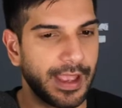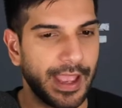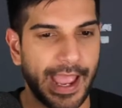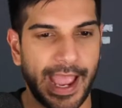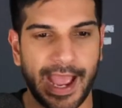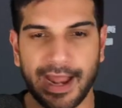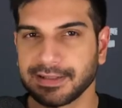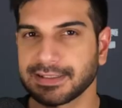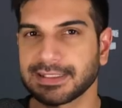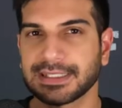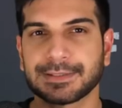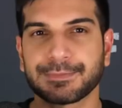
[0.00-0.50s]

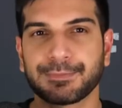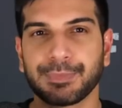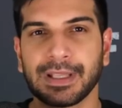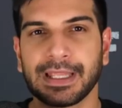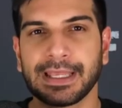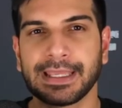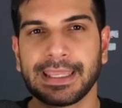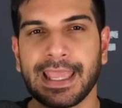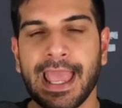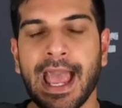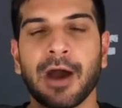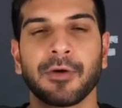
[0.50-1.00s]
How does this
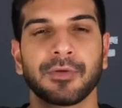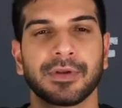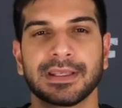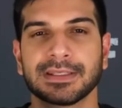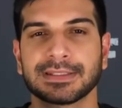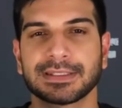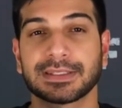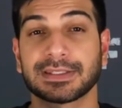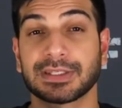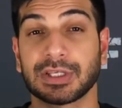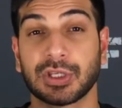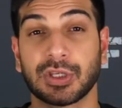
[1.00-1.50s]
play out?
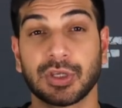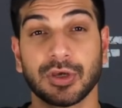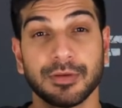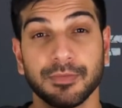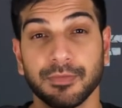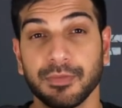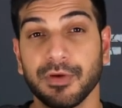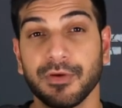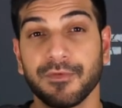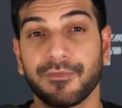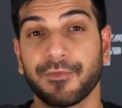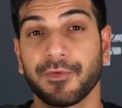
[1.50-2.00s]
Is this a good
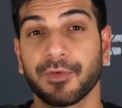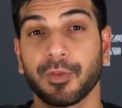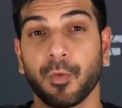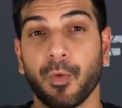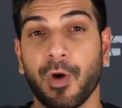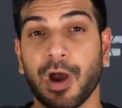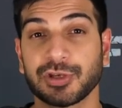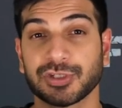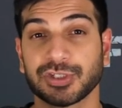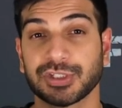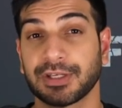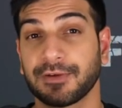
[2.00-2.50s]
move for the
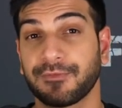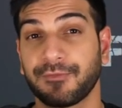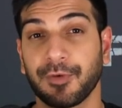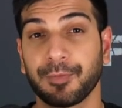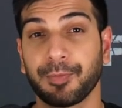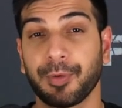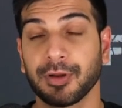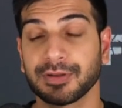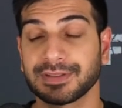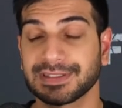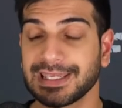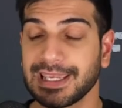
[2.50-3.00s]
Washington
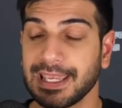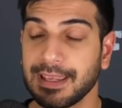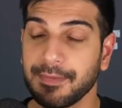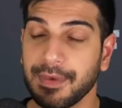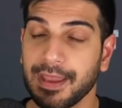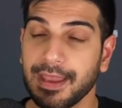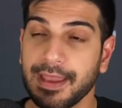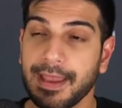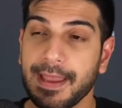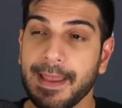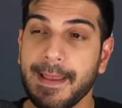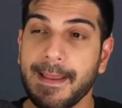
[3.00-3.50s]
football team?
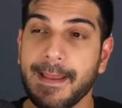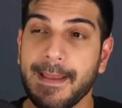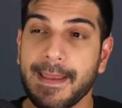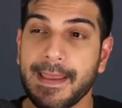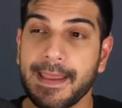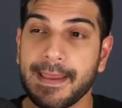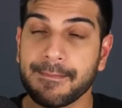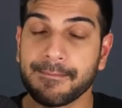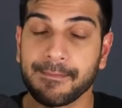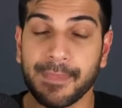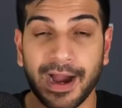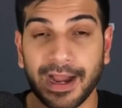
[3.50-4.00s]

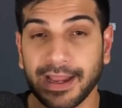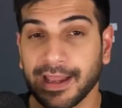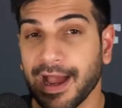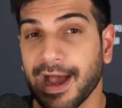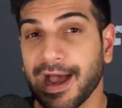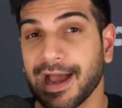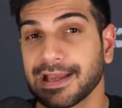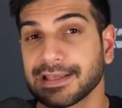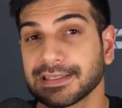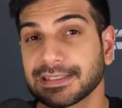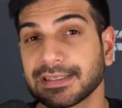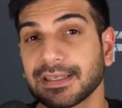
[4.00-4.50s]
In my
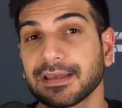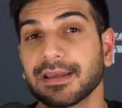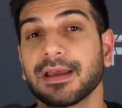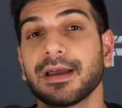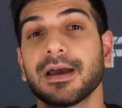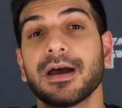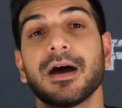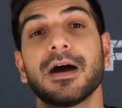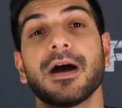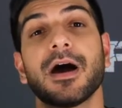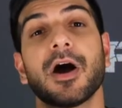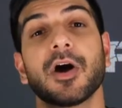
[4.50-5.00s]
eyes,
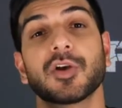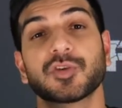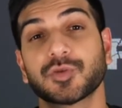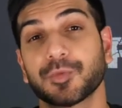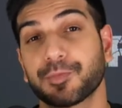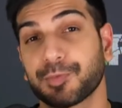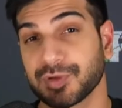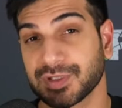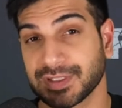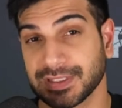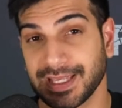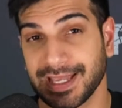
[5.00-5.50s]

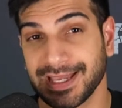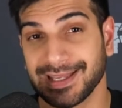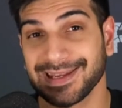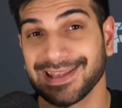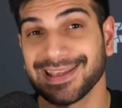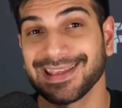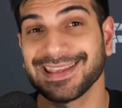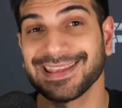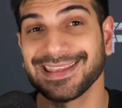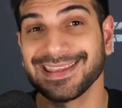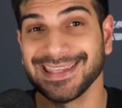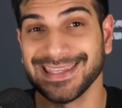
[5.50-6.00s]
100%
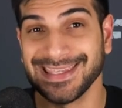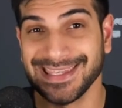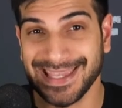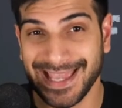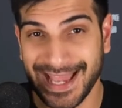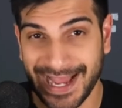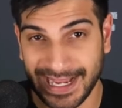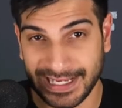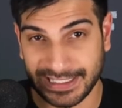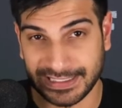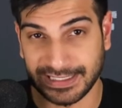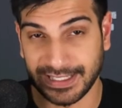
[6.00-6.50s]

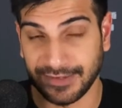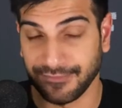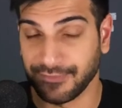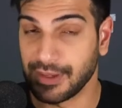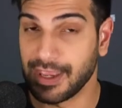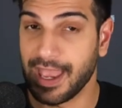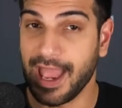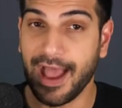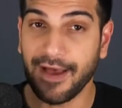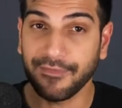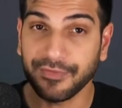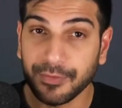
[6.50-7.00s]
yes. If
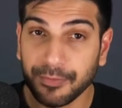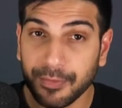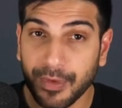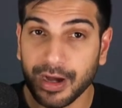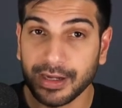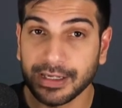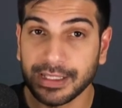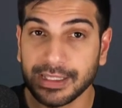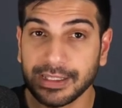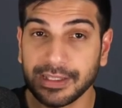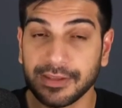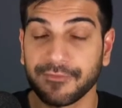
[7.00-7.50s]
you have the
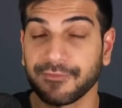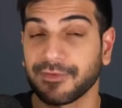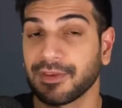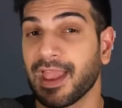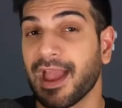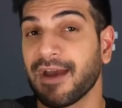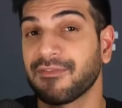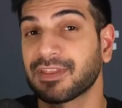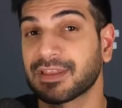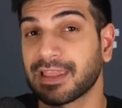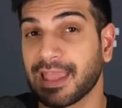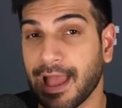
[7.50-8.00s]
money, if you
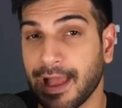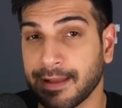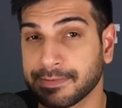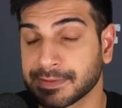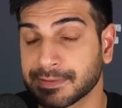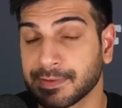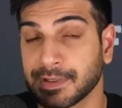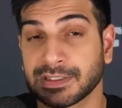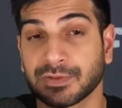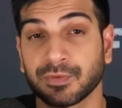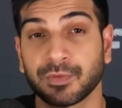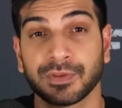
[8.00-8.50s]
have the cap
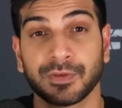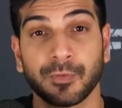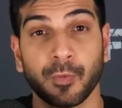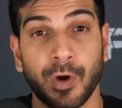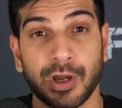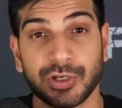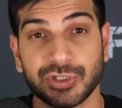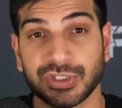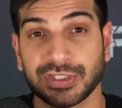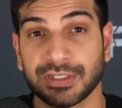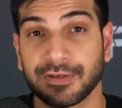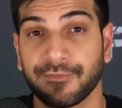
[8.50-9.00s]
space, what the
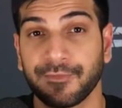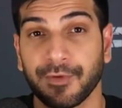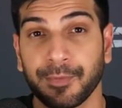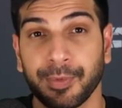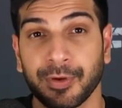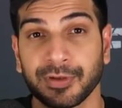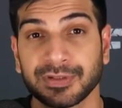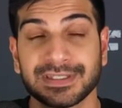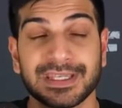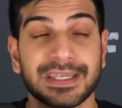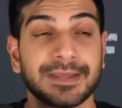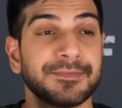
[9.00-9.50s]
Washington
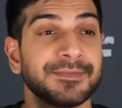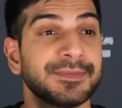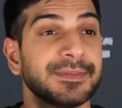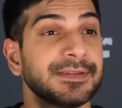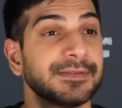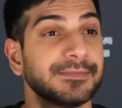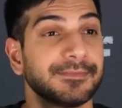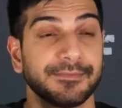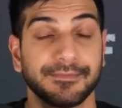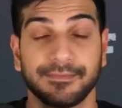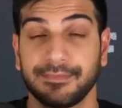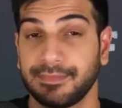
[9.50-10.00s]
football team
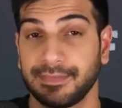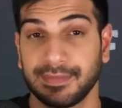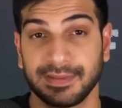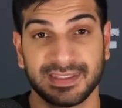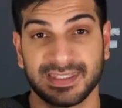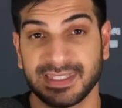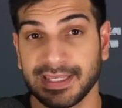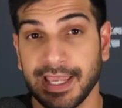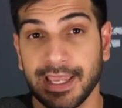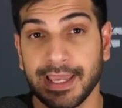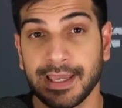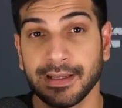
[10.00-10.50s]

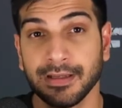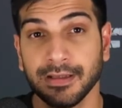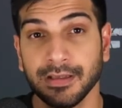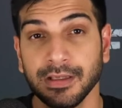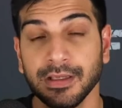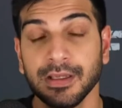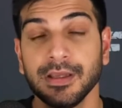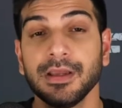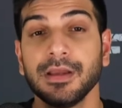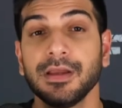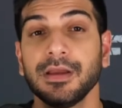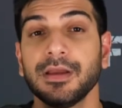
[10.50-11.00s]
did,
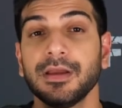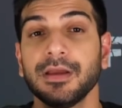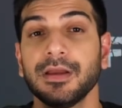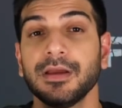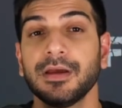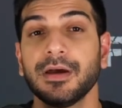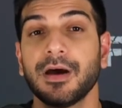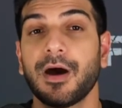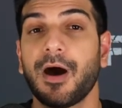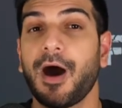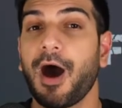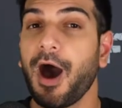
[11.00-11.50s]

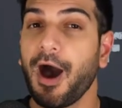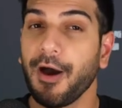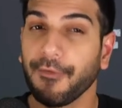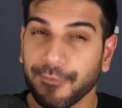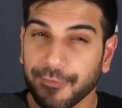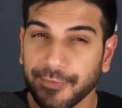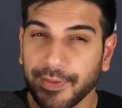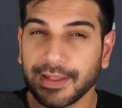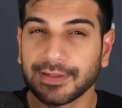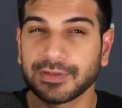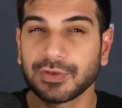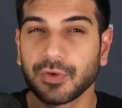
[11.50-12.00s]

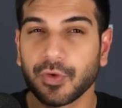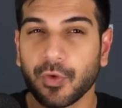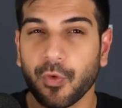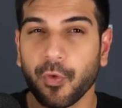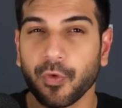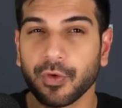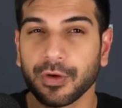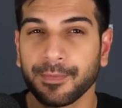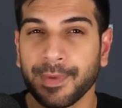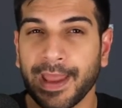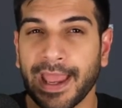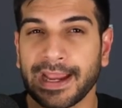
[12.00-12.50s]
offer that to a
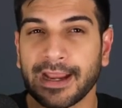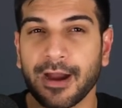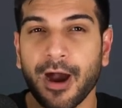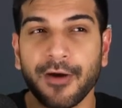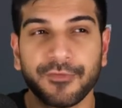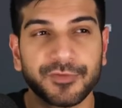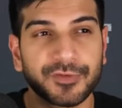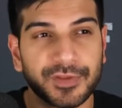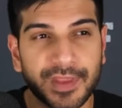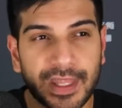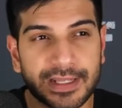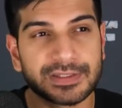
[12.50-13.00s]
quarterback.
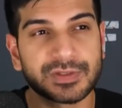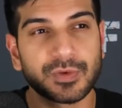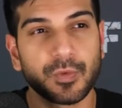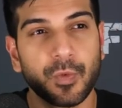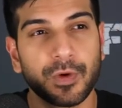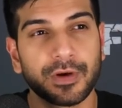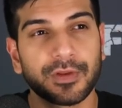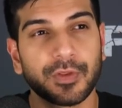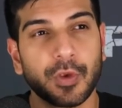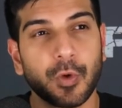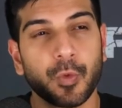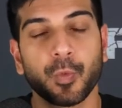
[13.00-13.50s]
Offer that to
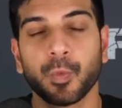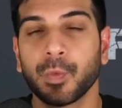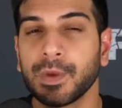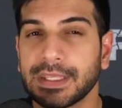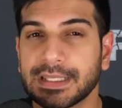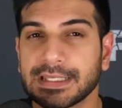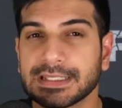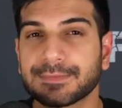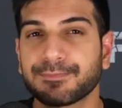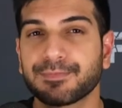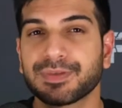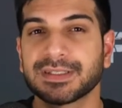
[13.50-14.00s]
one of your
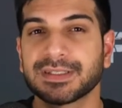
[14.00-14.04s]
weakest